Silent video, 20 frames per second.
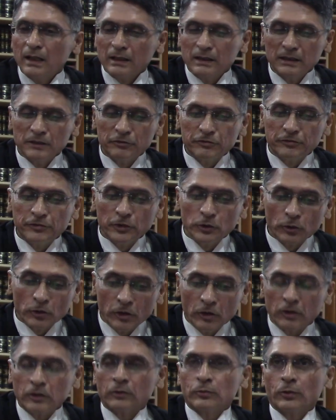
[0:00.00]
The
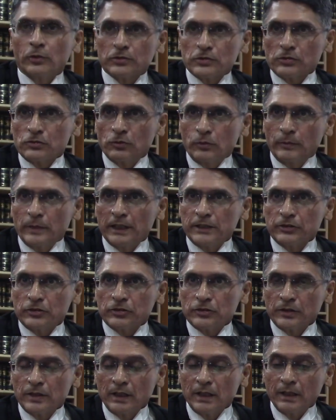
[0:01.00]
furor was so
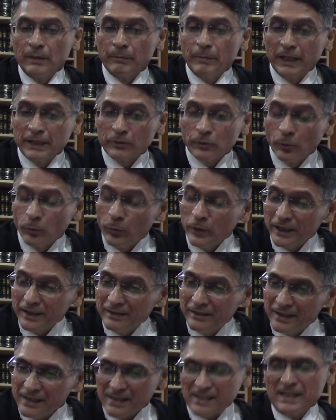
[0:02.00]
much. But
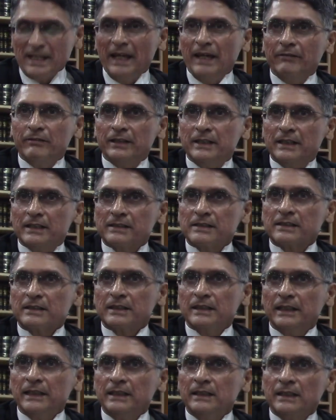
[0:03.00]
with this evidence,
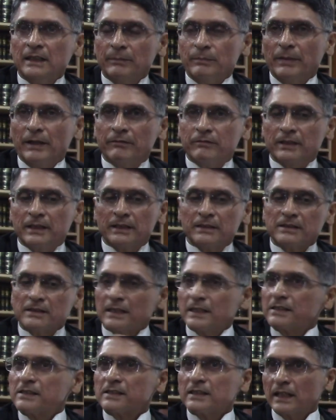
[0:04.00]
cleaned up evidence
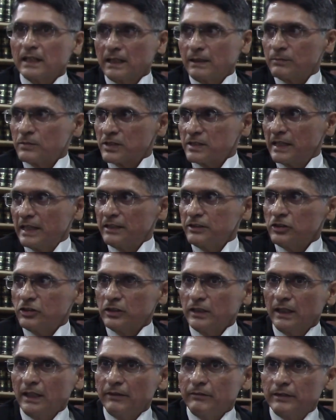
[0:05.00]
and
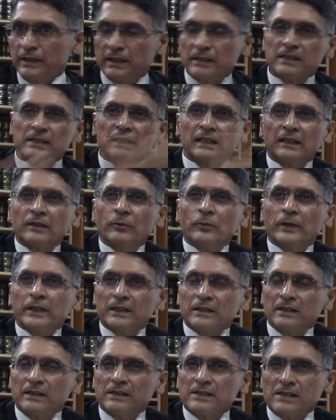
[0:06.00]
circumstantial evidence, and the
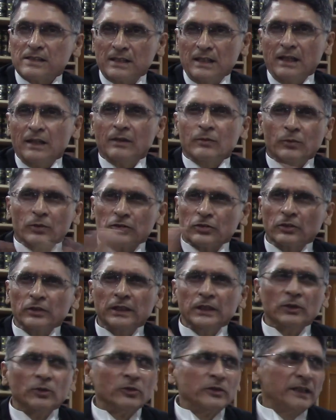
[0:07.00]
witness was
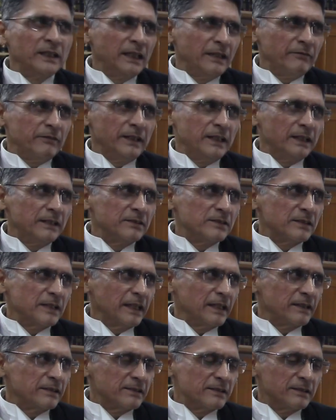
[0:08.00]
only oral evidence
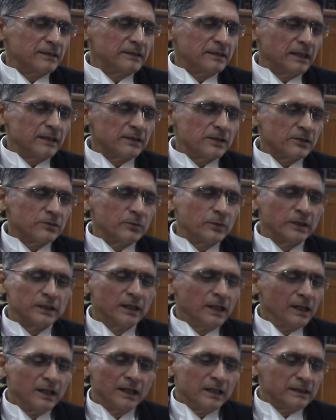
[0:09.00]
against the judge's word,
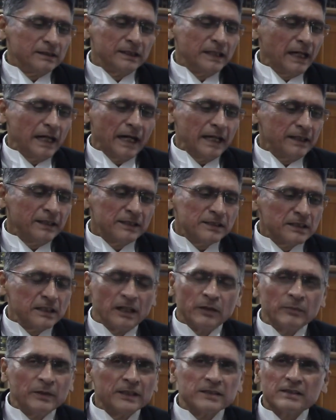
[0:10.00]
the Irish
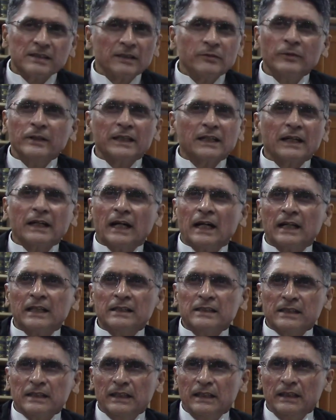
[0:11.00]
government said we
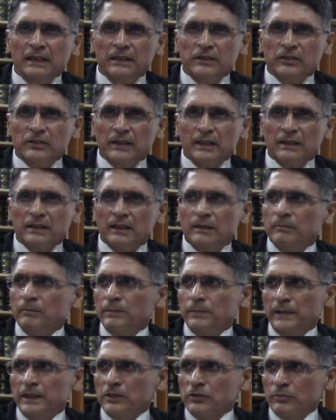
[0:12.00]
can't initiate
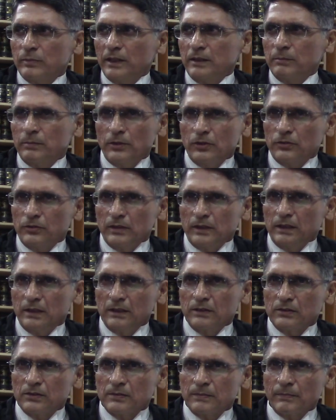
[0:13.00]
impeachment
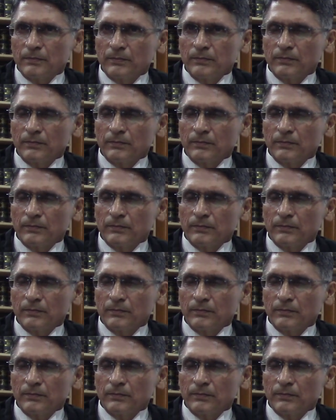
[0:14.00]
proceedings.